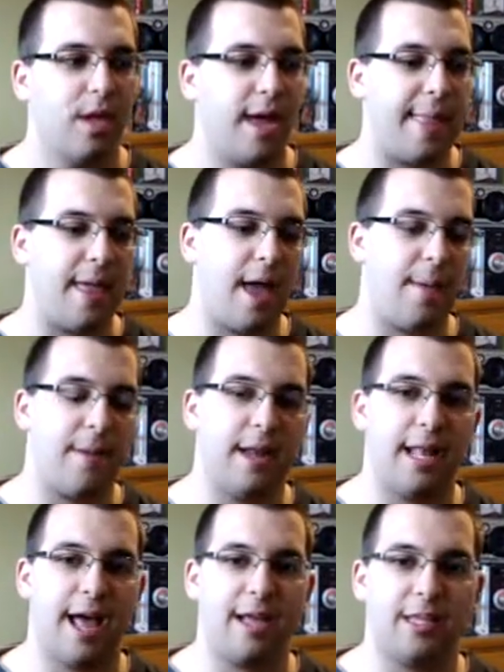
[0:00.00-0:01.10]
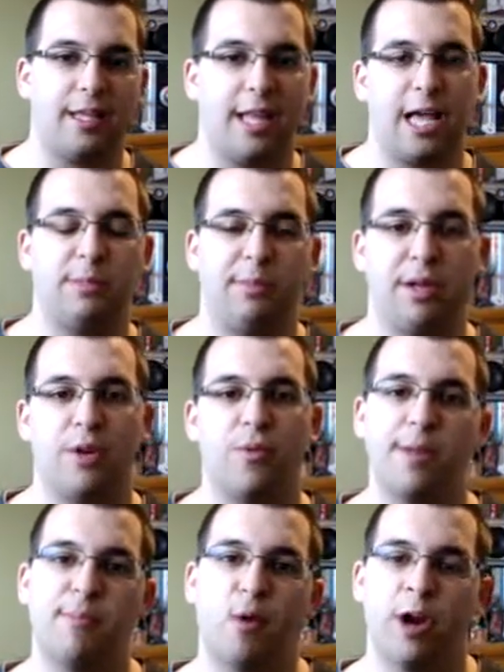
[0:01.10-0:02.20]
And then the last player,
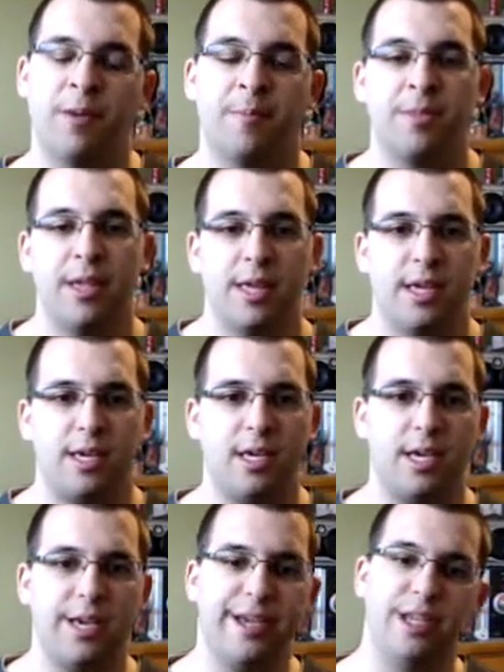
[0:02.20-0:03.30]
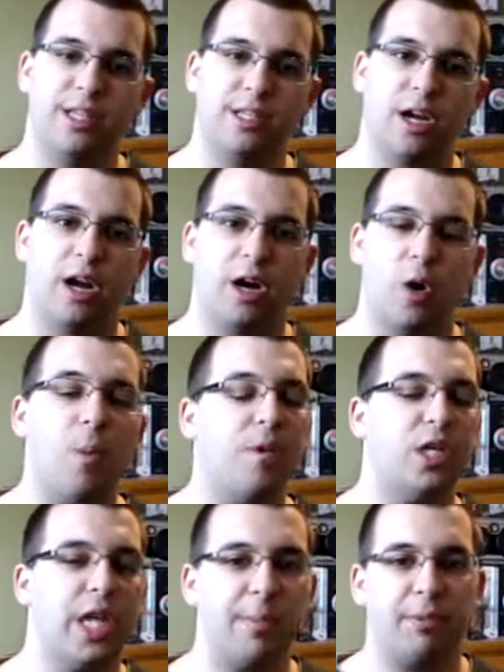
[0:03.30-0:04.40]
Reborn, he is our
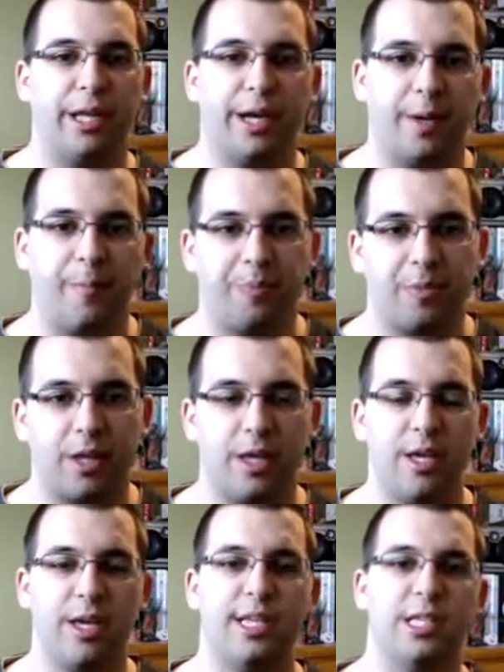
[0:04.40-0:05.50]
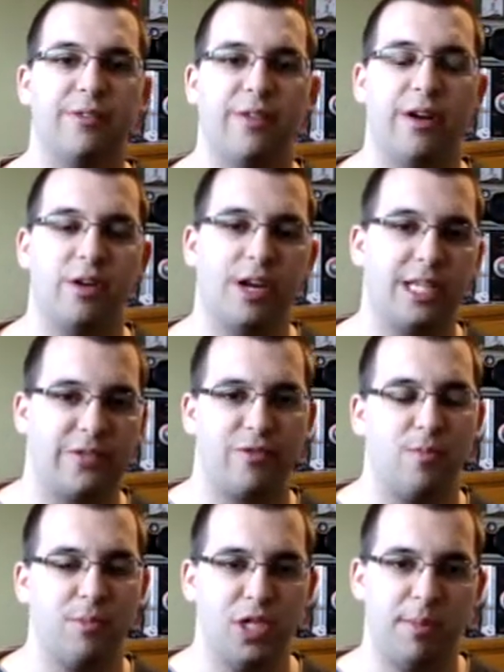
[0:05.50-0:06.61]
OBJ player. He is a very aggressive
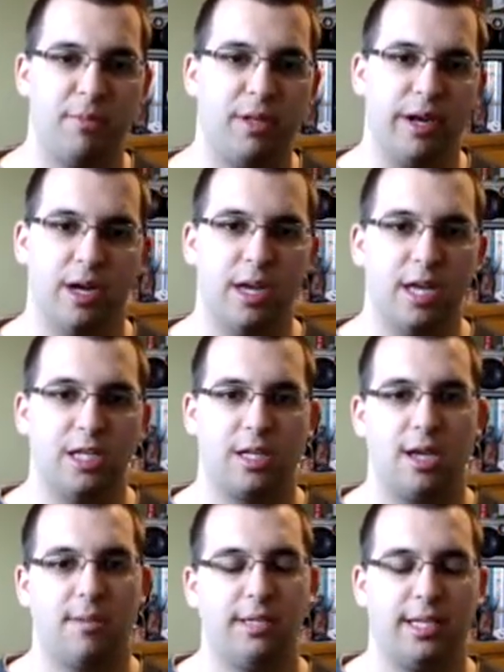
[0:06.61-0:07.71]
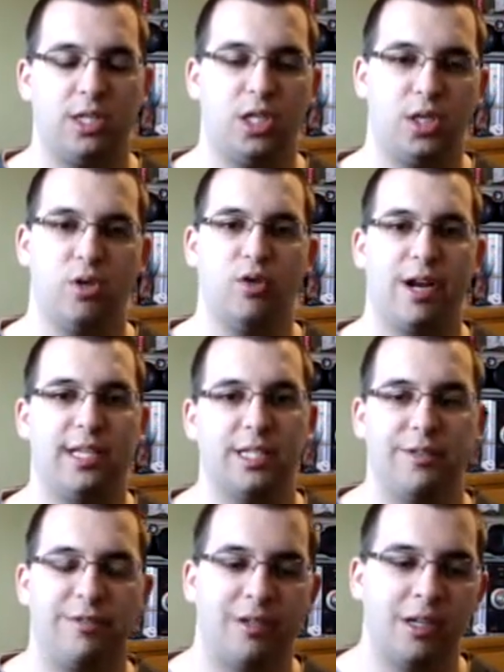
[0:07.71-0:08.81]
OBJ player. Sometimes he gets too
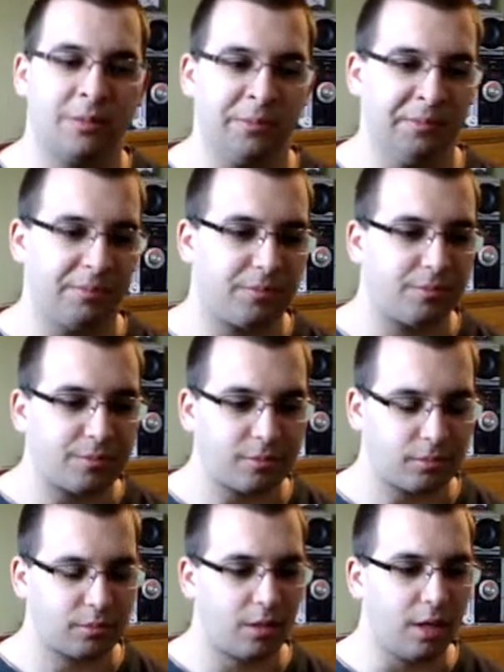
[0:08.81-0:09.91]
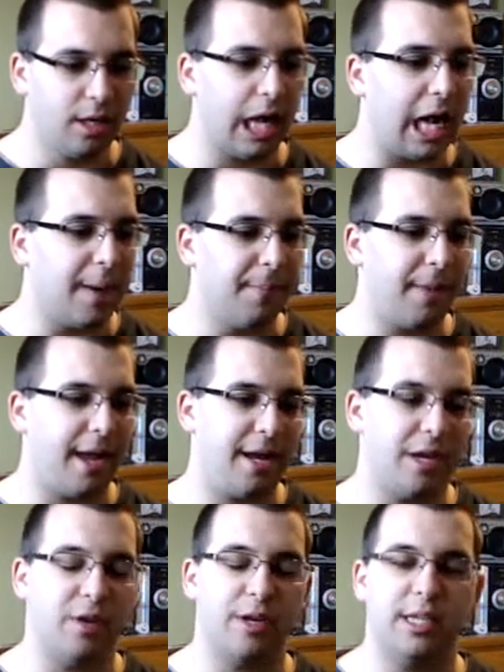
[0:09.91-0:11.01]
aggressive. And
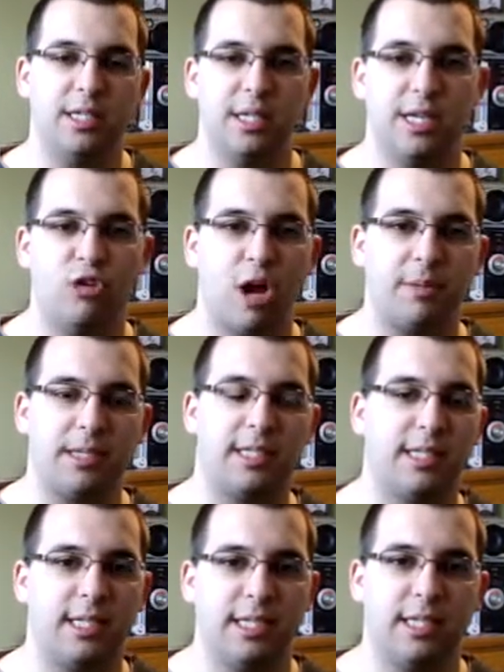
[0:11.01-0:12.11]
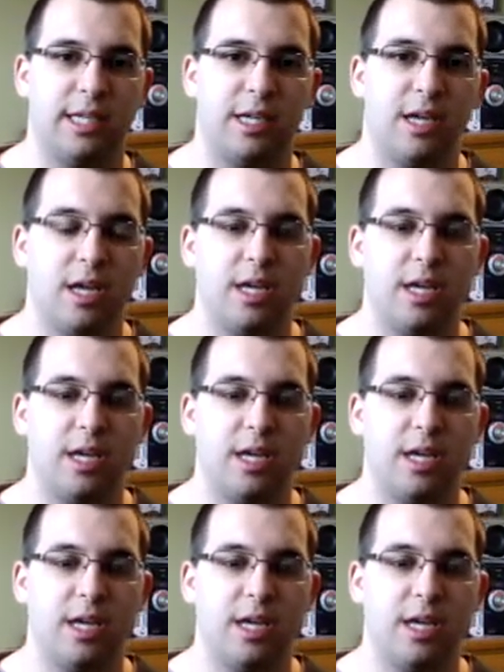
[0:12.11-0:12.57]
he drops consistently.